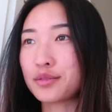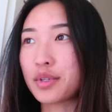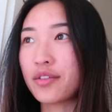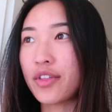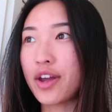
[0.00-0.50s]
is
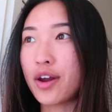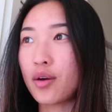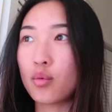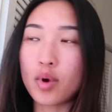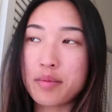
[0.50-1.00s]
one of
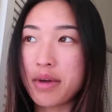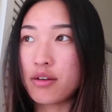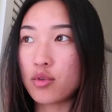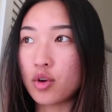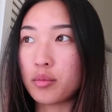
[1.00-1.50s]
their one
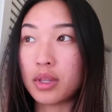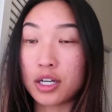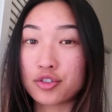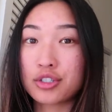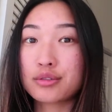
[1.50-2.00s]
bedroom
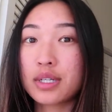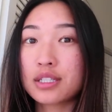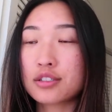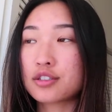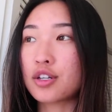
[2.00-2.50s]
luxury
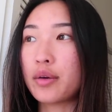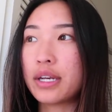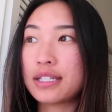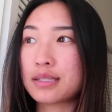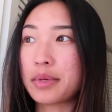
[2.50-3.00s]
suites. So
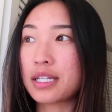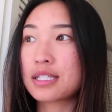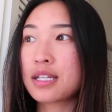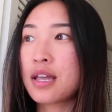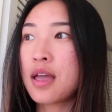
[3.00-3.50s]
it is a
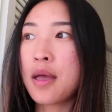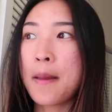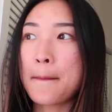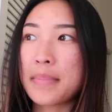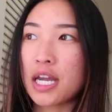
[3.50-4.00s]
bit
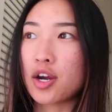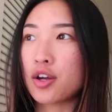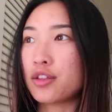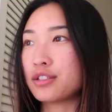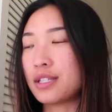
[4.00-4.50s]

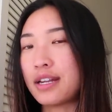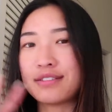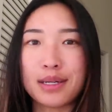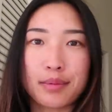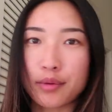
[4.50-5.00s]
bigger. There's a lot of
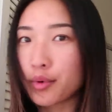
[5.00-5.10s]
separate